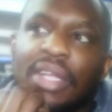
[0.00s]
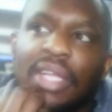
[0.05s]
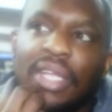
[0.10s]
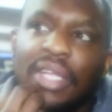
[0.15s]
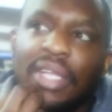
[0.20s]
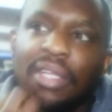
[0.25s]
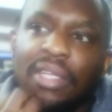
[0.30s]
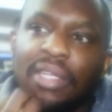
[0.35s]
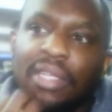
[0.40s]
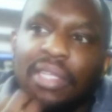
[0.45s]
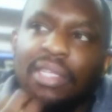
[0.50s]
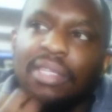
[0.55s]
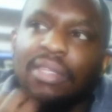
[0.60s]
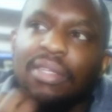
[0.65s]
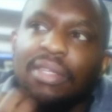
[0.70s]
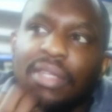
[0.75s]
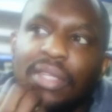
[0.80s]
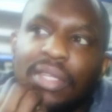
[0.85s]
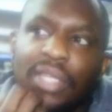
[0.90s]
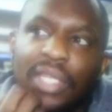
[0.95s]
So the use of
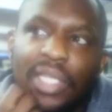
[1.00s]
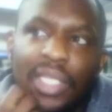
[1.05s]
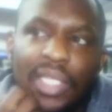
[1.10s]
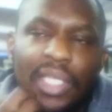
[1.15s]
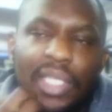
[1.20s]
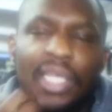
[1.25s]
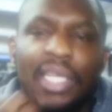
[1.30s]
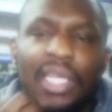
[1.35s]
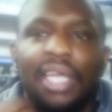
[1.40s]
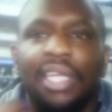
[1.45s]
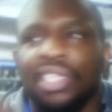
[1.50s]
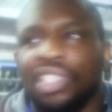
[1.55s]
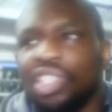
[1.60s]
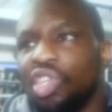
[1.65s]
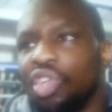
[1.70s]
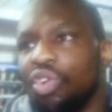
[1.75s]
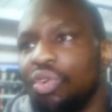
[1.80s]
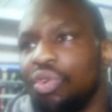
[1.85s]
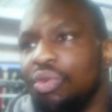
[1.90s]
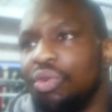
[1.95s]
steroids has become very
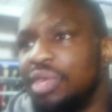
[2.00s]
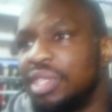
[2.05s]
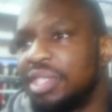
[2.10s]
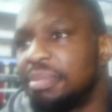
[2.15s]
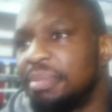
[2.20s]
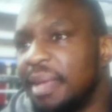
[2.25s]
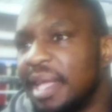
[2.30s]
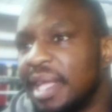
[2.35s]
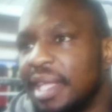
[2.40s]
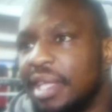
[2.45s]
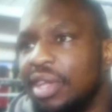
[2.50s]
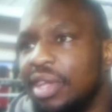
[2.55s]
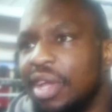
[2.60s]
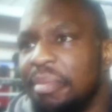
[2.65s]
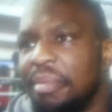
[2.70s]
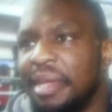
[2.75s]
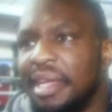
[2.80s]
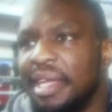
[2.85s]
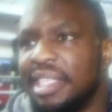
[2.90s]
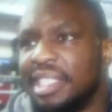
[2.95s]
common
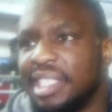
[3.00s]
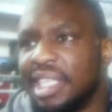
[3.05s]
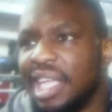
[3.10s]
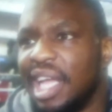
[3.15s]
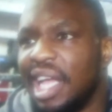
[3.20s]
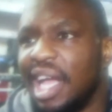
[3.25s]
these days.